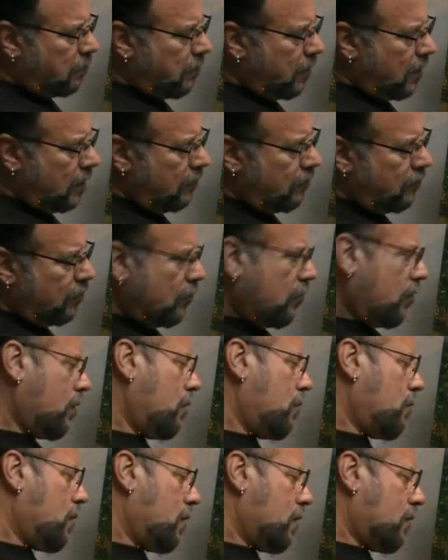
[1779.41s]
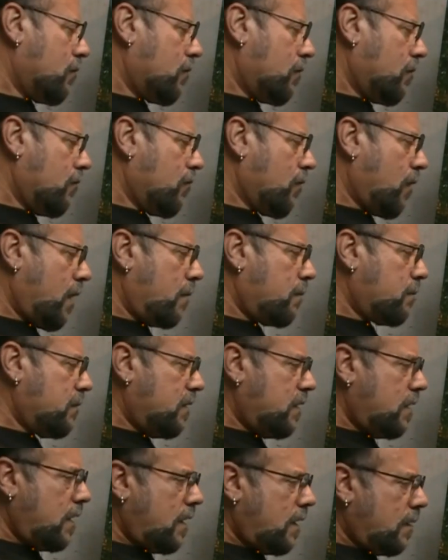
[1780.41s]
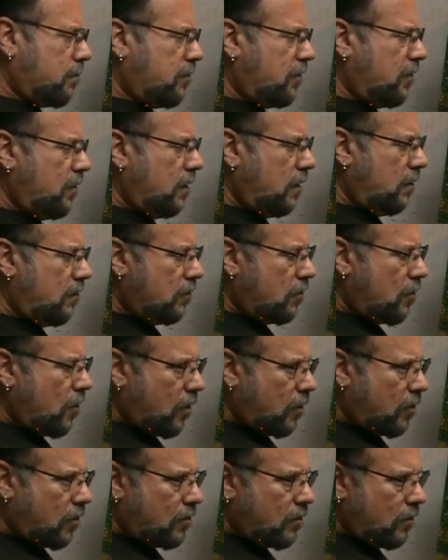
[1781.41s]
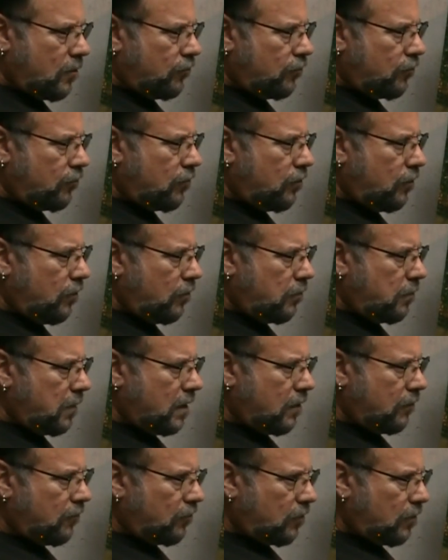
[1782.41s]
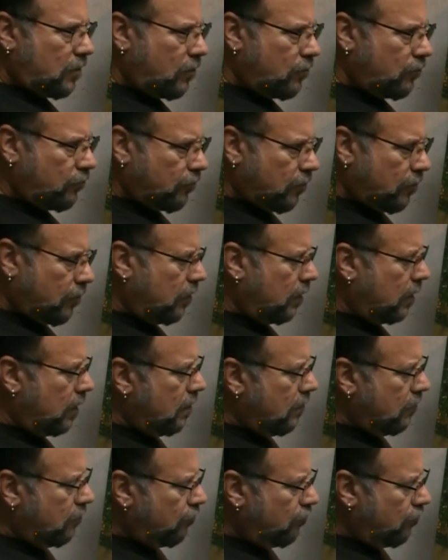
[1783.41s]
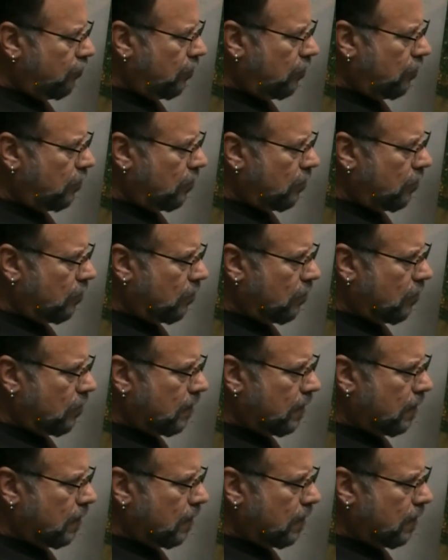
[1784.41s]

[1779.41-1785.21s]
but if you really want to grab depth, you need the darker closer to you, because the closer it is to you,